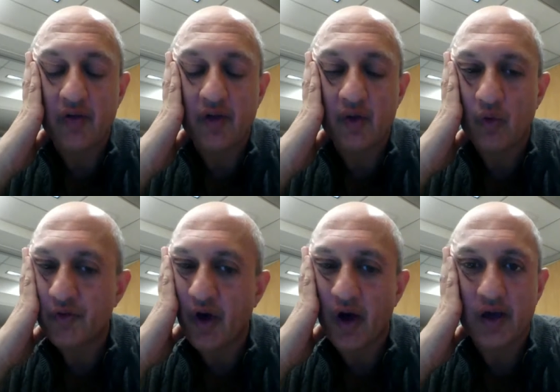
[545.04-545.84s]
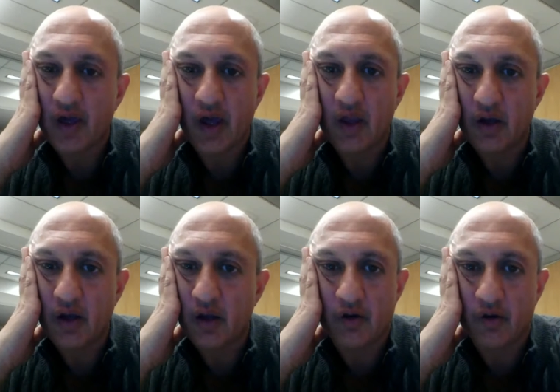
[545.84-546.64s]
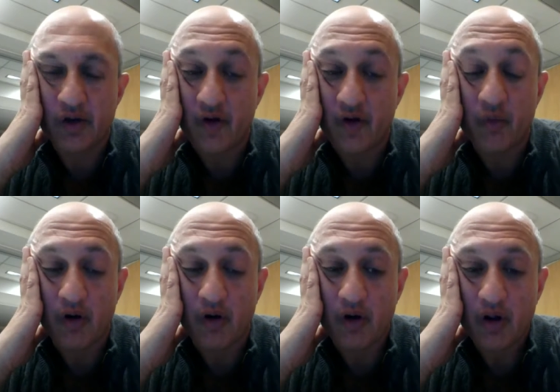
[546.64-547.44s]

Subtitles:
and then we'll talk again in early November.